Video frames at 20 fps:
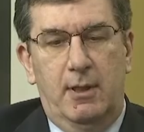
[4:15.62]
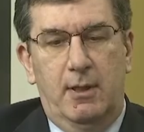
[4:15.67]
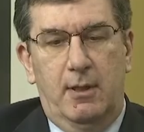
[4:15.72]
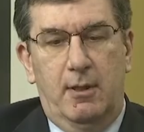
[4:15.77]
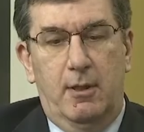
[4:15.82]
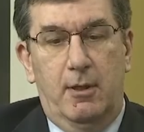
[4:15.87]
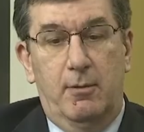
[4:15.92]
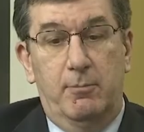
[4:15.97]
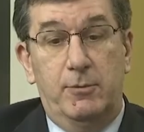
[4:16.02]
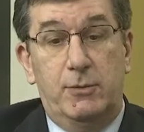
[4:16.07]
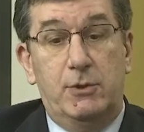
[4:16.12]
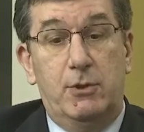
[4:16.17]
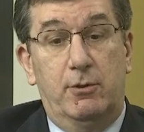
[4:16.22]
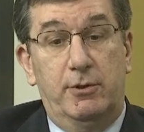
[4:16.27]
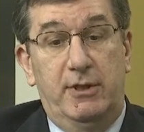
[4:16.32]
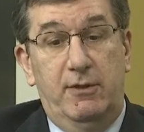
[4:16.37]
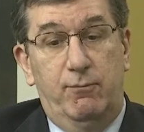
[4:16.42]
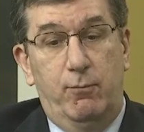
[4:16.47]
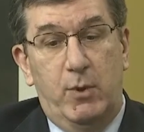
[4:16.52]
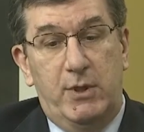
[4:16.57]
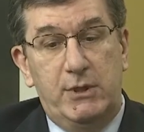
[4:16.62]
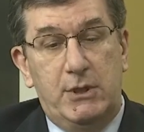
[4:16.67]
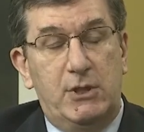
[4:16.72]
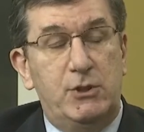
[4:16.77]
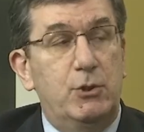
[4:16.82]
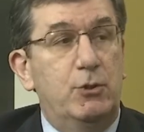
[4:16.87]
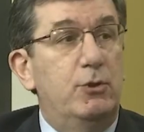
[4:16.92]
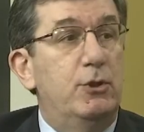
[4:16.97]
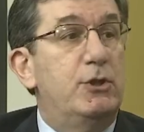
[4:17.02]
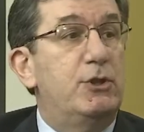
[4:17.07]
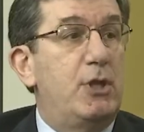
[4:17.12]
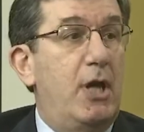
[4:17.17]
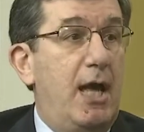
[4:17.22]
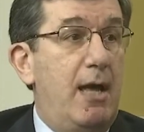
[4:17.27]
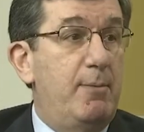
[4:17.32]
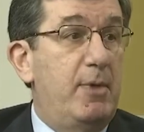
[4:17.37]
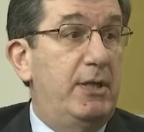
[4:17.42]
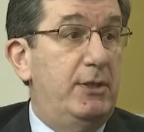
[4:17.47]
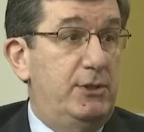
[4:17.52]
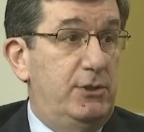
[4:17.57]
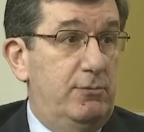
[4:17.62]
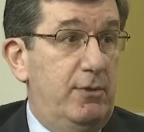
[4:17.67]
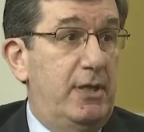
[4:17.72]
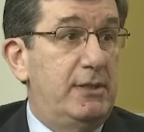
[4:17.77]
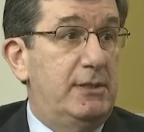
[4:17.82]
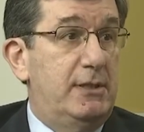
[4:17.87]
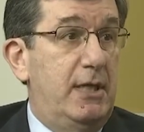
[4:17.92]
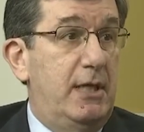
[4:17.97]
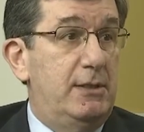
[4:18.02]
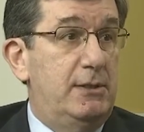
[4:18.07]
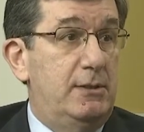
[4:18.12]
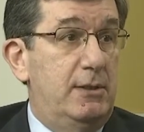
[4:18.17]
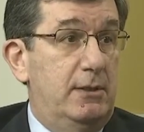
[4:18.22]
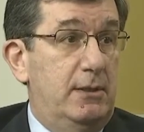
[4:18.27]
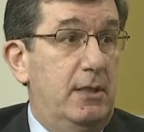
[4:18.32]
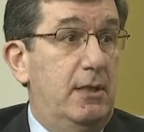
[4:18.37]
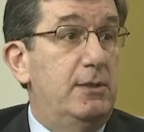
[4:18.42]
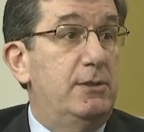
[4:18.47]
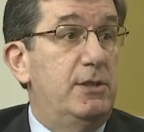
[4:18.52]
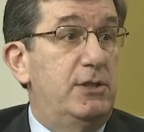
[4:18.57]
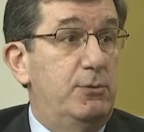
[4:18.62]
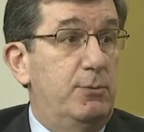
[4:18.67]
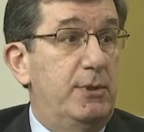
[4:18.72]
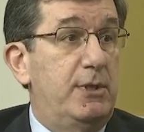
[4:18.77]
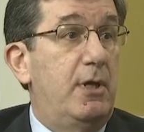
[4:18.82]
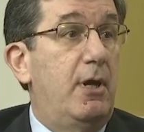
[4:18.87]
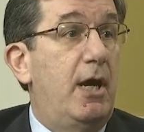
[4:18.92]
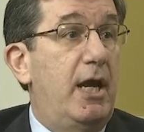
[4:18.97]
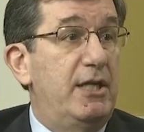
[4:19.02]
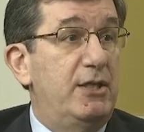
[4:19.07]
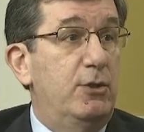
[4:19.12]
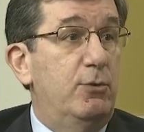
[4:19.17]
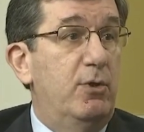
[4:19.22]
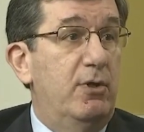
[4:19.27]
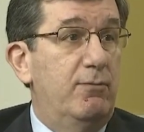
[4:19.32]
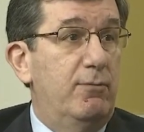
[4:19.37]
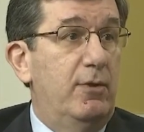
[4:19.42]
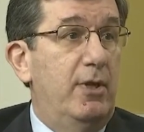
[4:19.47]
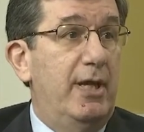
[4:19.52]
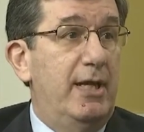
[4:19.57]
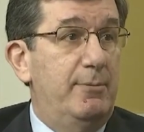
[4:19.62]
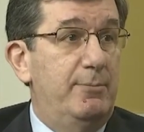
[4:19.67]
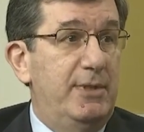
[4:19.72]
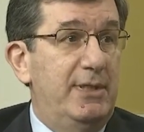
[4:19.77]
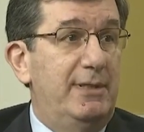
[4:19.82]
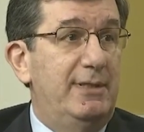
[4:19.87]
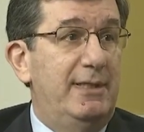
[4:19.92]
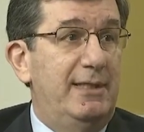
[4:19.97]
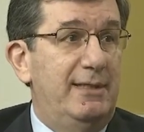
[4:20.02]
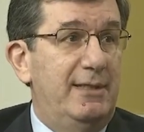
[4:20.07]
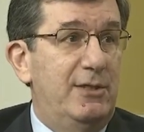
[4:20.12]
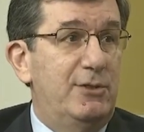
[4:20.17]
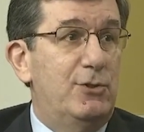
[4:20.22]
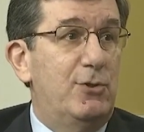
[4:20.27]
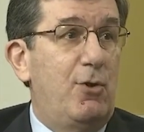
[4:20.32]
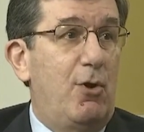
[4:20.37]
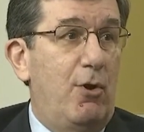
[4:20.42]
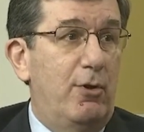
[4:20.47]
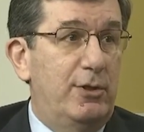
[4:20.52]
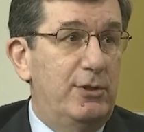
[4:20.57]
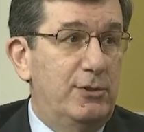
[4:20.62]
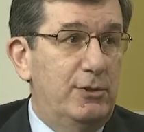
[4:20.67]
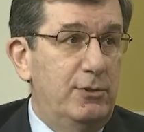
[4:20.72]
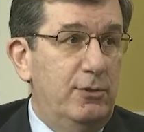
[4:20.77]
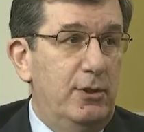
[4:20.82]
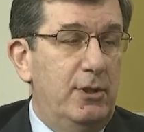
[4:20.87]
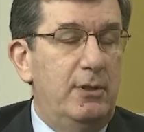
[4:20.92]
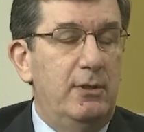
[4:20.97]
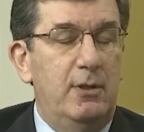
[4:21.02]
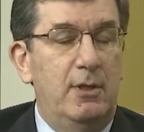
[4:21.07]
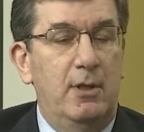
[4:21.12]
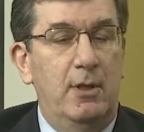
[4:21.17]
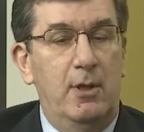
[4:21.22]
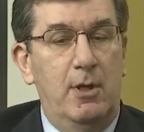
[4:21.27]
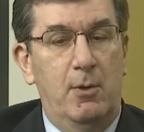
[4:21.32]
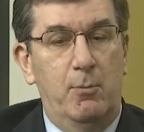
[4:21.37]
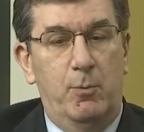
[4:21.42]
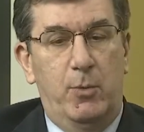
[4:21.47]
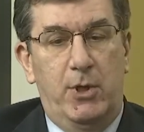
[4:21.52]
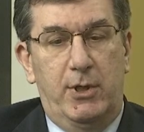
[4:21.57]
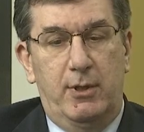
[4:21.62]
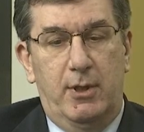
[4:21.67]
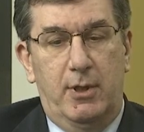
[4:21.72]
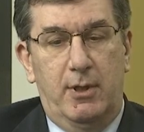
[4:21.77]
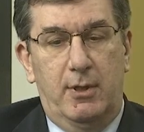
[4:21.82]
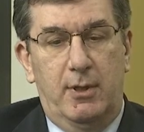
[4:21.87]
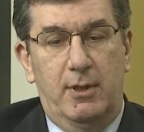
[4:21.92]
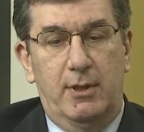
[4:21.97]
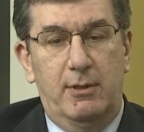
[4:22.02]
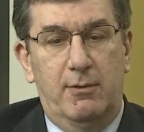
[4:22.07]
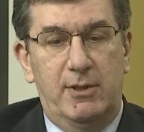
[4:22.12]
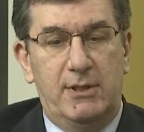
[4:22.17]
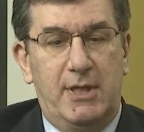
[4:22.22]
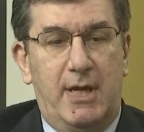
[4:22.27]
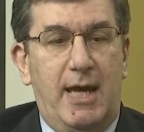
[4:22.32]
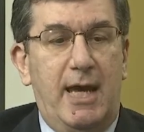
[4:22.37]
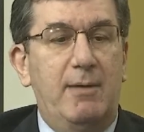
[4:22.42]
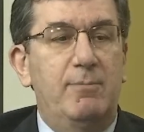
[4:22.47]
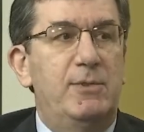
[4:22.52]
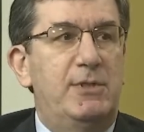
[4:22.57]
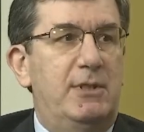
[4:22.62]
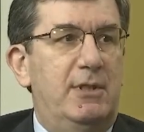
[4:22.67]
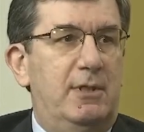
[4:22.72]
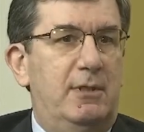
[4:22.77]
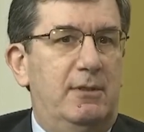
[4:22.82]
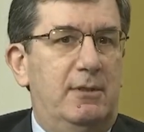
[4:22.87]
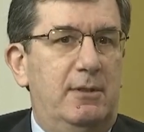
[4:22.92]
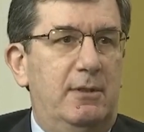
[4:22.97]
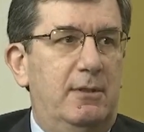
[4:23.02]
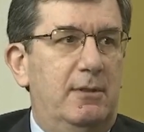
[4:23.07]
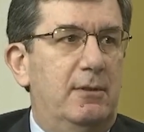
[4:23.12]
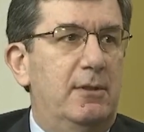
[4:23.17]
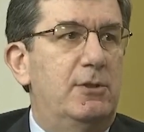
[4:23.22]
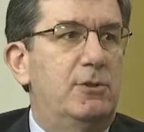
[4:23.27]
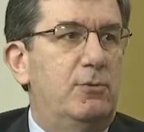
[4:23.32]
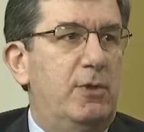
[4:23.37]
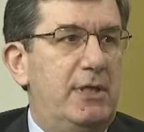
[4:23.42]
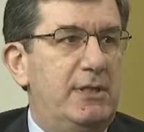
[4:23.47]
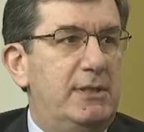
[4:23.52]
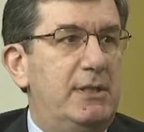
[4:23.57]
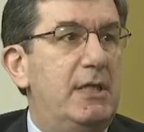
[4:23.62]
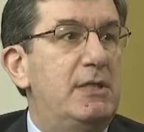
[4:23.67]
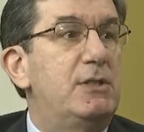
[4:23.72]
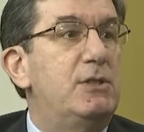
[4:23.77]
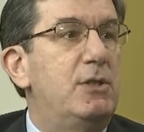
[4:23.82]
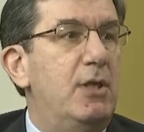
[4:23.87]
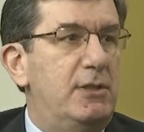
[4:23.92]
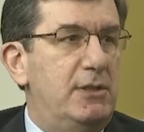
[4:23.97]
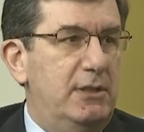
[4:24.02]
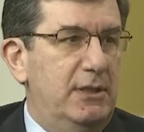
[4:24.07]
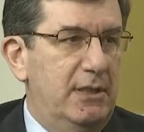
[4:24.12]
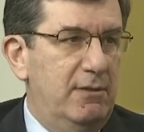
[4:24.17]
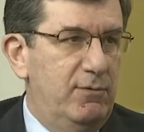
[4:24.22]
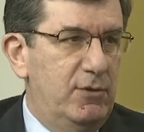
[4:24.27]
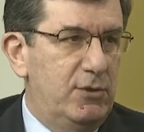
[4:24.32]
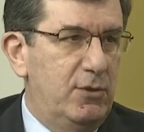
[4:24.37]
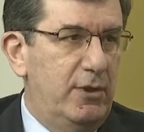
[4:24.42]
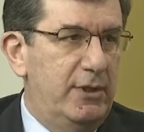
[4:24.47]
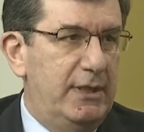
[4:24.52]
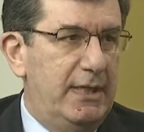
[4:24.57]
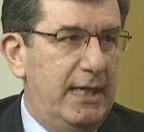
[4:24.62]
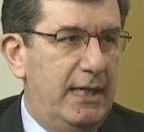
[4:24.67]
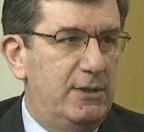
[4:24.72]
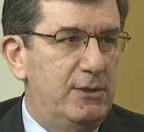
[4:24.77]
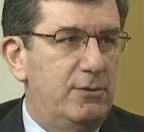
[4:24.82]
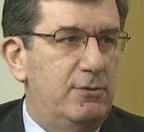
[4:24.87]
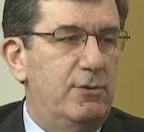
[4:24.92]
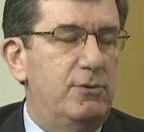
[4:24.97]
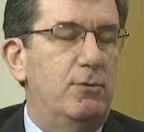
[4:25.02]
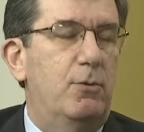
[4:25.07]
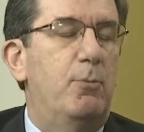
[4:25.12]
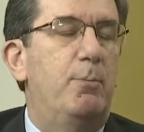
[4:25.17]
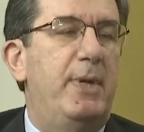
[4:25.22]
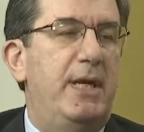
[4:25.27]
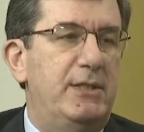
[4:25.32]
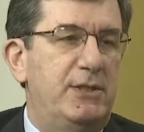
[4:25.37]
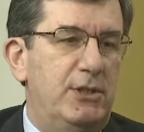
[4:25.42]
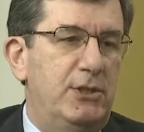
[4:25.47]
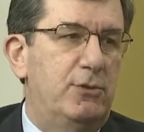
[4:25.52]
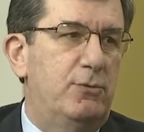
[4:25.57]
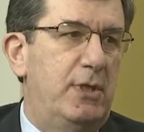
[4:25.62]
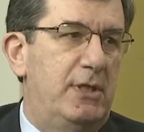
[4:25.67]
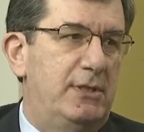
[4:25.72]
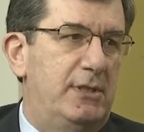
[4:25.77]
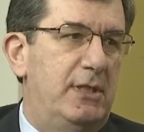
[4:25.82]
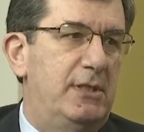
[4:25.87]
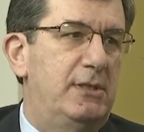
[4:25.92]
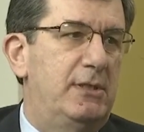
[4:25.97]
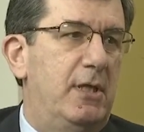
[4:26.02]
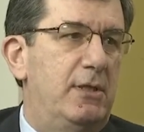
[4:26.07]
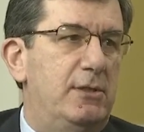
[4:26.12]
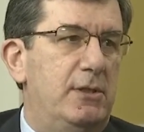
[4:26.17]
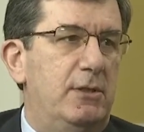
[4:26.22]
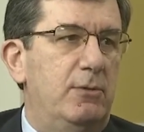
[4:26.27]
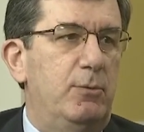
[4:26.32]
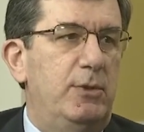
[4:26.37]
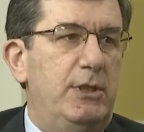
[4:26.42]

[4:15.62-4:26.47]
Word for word: Um, certainly, if one does a good job on a stress test, it tells us with a high degree of reliability that your heart is good. But uh, uh there are times that the, the stress test doesn't give us all the answers, or basic stress test doesn't.